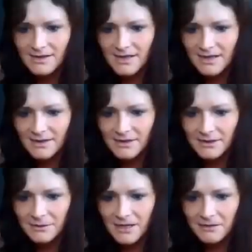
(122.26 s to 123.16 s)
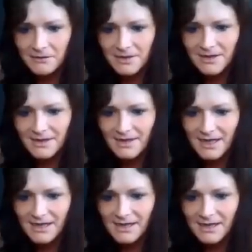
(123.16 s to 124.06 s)
takes a little while with this
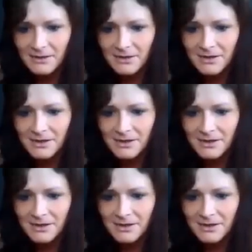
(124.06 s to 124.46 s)
tiny needle.